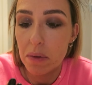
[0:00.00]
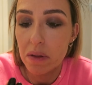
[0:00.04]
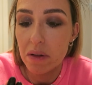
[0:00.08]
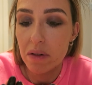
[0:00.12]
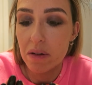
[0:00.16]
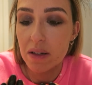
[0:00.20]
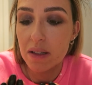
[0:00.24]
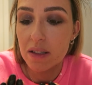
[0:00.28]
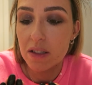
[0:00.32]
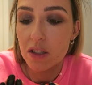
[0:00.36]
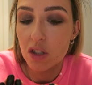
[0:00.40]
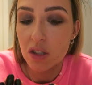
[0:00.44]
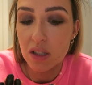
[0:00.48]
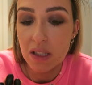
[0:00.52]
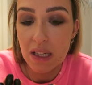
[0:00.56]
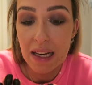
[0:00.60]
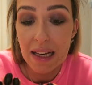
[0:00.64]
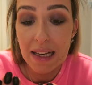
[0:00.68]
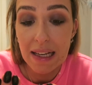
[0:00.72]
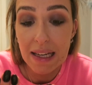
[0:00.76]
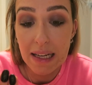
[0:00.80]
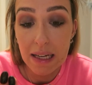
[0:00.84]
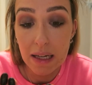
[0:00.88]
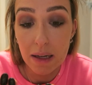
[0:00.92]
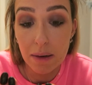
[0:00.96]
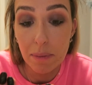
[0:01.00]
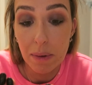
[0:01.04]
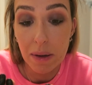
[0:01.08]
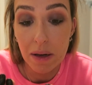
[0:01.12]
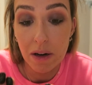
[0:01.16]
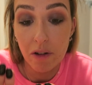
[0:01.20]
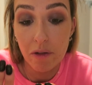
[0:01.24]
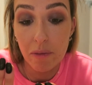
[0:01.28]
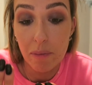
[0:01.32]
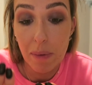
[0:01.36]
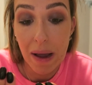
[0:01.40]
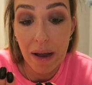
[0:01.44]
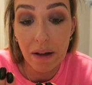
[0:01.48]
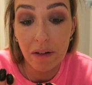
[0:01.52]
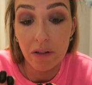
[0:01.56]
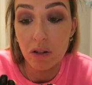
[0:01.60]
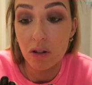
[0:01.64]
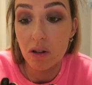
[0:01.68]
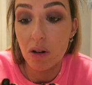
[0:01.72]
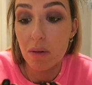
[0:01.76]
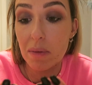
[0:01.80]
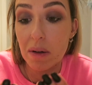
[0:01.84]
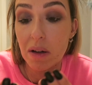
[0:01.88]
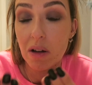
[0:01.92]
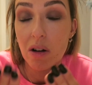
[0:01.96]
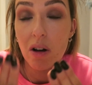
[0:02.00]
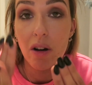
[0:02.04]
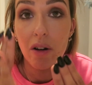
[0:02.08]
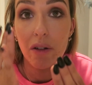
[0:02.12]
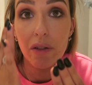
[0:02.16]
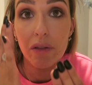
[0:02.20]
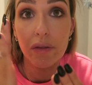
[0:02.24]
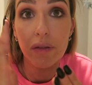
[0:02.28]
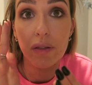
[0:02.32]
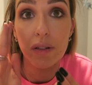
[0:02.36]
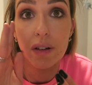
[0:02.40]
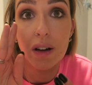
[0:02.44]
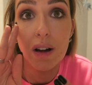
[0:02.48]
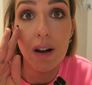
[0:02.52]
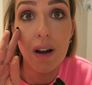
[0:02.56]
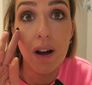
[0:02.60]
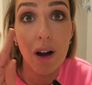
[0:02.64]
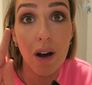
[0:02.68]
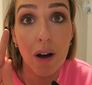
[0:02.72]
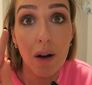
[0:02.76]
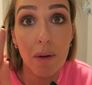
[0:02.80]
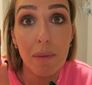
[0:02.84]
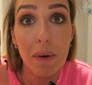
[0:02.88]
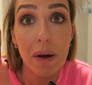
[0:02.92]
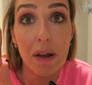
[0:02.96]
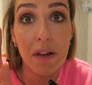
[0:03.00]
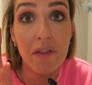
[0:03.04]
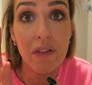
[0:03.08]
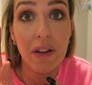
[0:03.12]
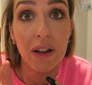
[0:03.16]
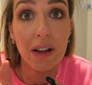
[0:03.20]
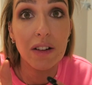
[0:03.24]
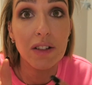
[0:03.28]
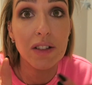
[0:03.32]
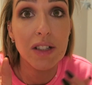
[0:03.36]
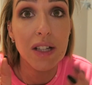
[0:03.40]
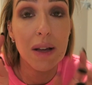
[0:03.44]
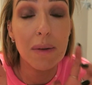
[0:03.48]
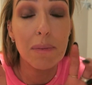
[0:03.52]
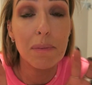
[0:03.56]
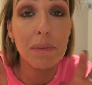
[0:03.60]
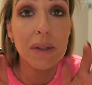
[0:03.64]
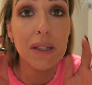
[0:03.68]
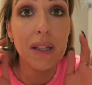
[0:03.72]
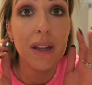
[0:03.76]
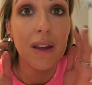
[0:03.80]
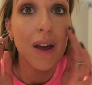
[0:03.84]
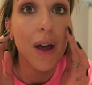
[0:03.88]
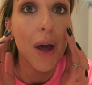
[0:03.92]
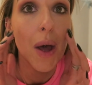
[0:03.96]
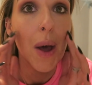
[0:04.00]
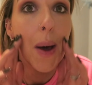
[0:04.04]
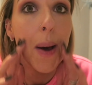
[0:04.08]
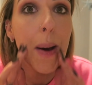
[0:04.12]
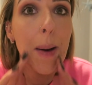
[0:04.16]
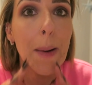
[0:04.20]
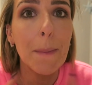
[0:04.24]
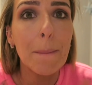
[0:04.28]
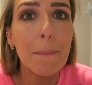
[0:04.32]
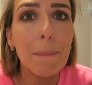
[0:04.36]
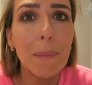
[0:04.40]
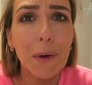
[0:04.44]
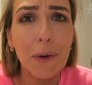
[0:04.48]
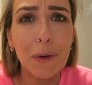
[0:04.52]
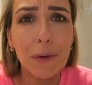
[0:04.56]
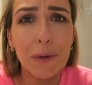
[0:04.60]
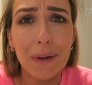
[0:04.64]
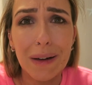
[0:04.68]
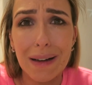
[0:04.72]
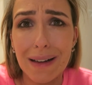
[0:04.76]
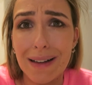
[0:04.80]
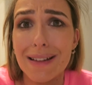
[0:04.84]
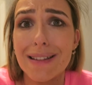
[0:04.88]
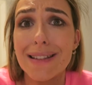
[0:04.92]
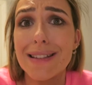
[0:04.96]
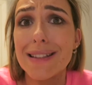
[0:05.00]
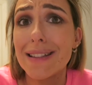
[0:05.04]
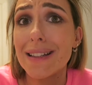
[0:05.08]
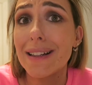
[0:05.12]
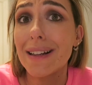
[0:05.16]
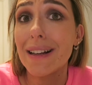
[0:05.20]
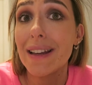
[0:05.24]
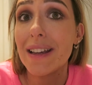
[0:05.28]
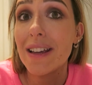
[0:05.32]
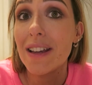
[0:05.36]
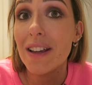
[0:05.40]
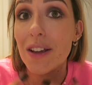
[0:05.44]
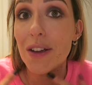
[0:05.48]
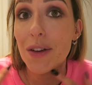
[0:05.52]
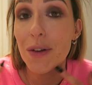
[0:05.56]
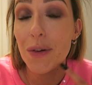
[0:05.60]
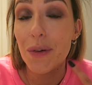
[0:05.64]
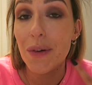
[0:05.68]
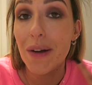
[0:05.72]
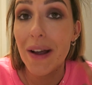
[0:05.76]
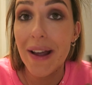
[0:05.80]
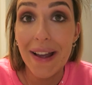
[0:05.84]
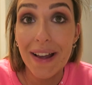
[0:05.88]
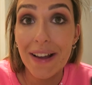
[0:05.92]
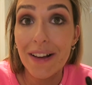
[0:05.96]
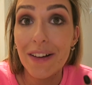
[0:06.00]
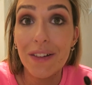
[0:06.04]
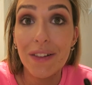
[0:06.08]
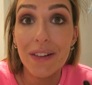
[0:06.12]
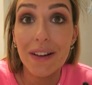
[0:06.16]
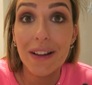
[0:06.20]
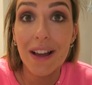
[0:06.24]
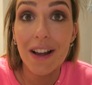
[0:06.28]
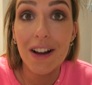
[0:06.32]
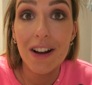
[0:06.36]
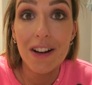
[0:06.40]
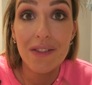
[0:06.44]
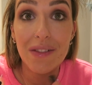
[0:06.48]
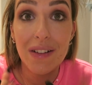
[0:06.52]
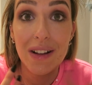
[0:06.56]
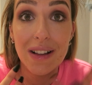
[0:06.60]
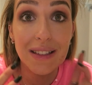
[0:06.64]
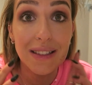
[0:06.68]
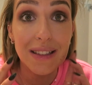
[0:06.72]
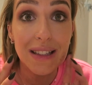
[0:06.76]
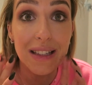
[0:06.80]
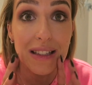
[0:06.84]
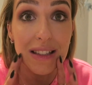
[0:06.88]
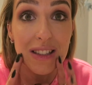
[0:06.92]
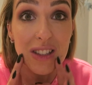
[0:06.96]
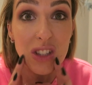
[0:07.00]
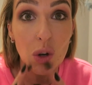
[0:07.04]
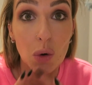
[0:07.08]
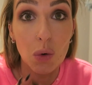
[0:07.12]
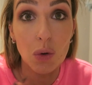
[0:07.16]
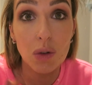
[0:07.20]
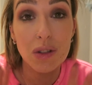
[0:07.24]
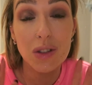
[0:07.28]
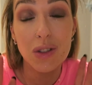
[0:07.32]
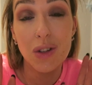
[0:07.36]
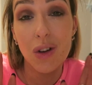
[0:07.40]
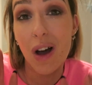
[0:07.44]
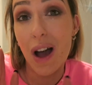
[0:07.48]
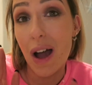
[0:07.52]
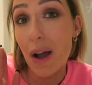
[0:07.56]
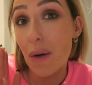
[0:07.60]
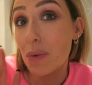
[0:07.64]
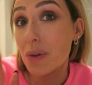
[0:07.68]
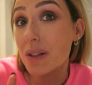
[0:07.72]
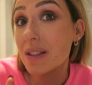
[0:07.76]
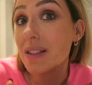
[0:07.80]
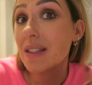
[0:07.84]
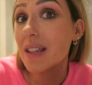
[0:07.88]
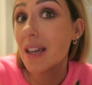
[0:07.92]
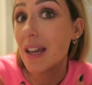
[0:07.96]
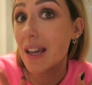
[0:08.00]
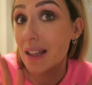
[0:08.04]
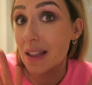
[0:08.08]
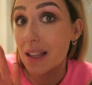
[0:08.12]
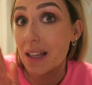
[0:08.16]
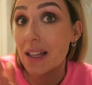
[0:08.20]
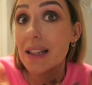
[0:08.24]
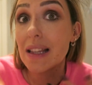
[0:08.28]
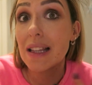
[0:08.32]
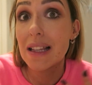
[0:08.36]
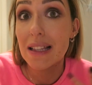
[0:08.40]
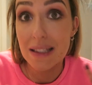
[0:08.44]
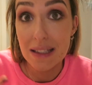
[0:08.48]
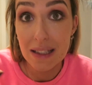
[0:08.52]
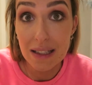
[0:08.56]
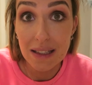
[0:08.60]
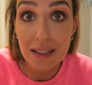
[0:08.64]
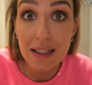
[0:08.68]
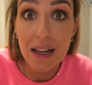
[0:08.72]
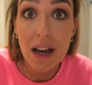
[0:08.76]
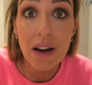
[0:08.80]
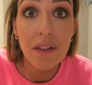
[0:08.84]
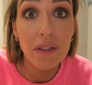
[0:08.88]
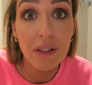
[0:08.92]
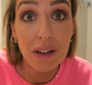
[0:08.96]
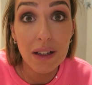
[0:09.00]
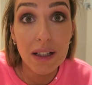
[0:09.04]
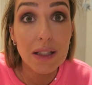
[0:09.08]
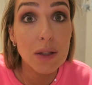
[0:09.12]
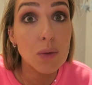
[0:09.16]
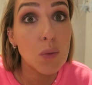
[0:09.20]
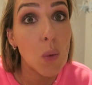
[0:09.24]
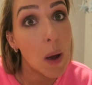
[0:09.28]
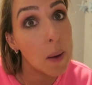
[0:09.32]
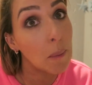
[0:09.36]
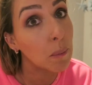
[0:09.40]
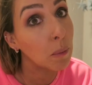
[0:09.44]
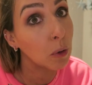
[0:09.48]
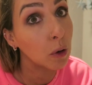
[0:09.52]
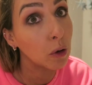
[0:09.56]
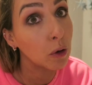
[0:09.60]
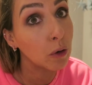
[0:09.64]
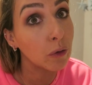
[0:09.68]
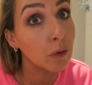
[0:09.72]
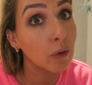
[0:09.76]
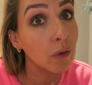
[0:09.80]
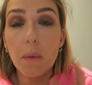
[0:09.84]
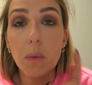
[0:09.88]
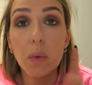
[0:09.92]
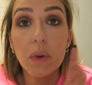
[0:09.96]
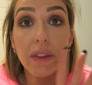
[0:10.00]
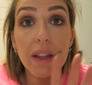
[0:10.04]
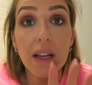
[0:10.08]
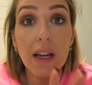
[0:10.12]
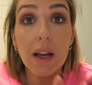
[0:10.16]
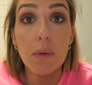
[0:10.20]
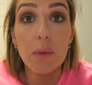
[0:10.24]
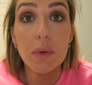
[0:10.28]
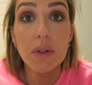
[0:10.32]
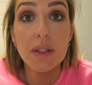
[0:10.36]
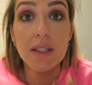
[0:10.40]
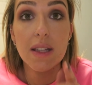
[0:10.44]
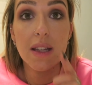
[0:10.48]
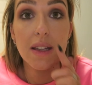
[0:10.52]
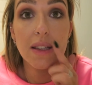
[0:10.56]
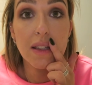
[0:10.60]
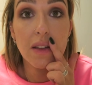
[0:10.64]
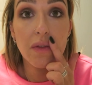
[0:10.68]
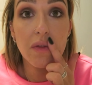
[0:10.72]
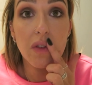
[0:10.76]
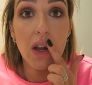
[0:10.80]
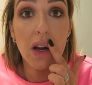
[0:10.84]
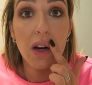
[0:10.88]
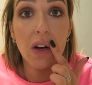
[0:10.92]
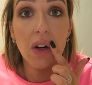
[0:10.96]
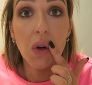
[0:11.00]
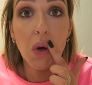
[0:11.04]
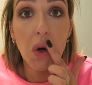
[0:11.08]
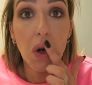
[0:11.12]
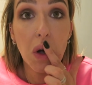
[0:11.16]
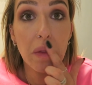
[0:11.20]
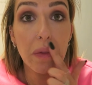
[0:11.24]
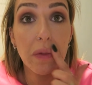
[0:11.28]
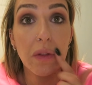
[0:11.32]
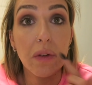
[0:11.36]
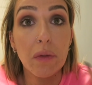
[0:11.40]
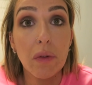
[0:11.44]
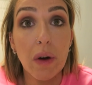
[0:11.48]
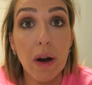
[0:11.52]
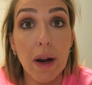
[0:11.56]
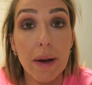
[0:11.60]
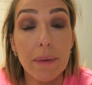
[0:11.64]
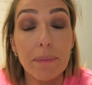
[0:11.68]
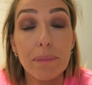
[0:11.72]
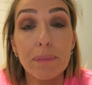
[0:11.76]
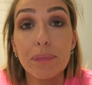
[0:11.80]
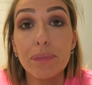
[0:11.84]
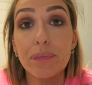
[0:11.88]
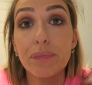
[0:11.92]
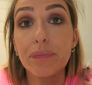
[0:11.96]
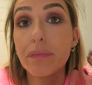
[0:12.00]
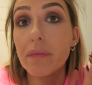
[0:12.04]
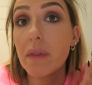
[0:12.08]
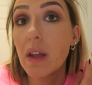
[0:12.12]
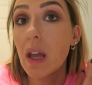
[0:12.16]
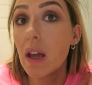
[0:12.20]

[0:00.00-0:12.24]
But there is just a little bit of powder coming off on my fingertips but realistically you ain't gonna get your face this soaked so i would say that this is definitely sweat proof one thing i will say is if you are caught in the rain